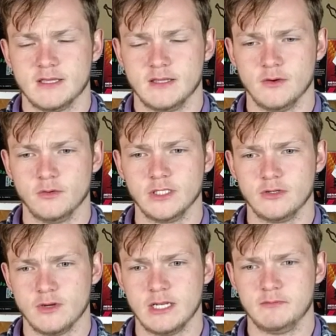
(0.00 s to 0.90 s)
The only
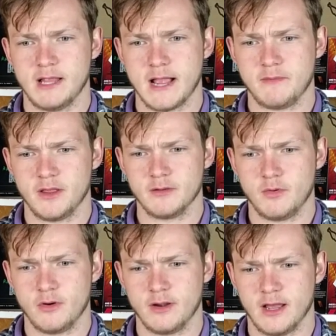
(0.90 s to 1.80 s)
green and black
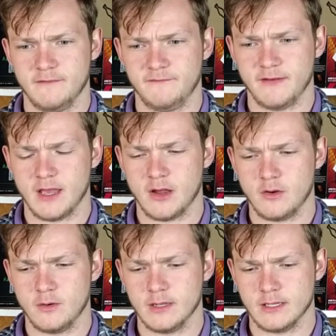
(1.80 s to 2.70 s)
motherboard I
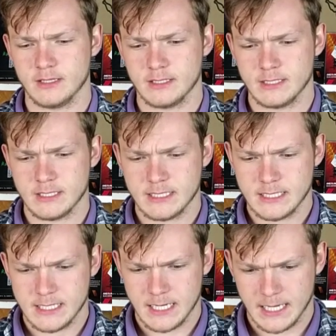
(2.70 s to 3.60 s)
found,
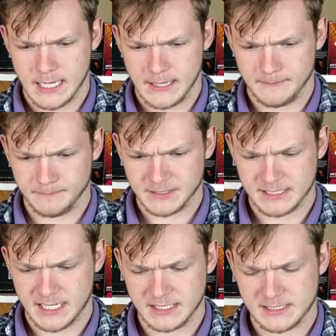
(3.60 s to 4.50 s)

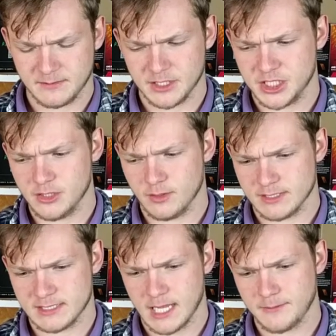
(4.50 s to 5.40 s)
besides some of the
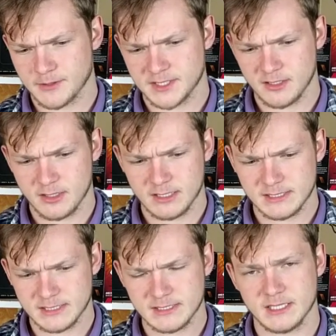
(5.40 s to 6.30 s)
G1 Sniper
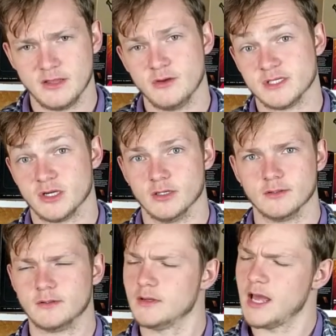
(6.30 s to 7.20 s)
series, and those are
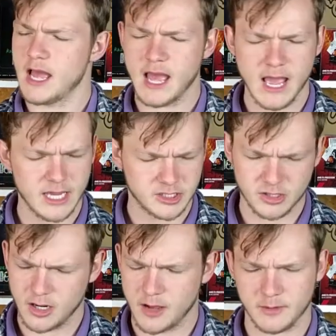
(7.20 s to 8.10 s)

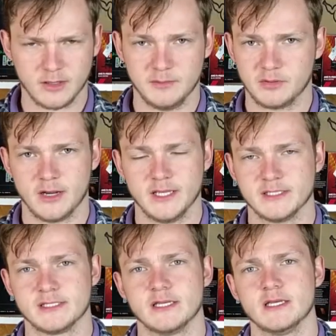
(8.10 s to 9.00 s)
astronomically
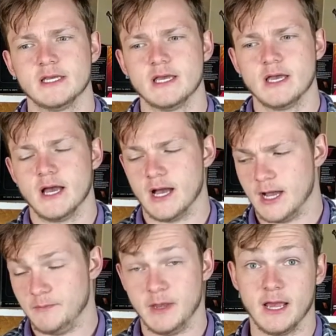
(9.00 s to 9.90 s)
priced
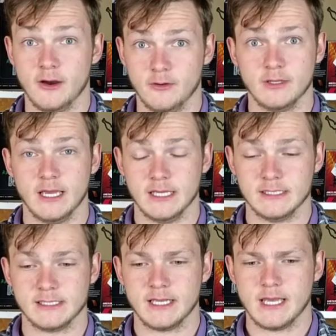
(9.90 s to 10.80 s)

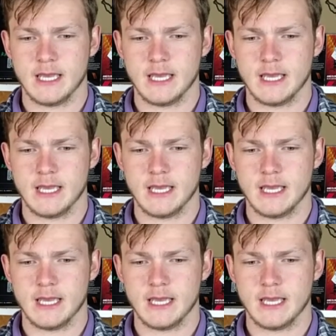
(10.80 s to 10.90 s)
nowadays,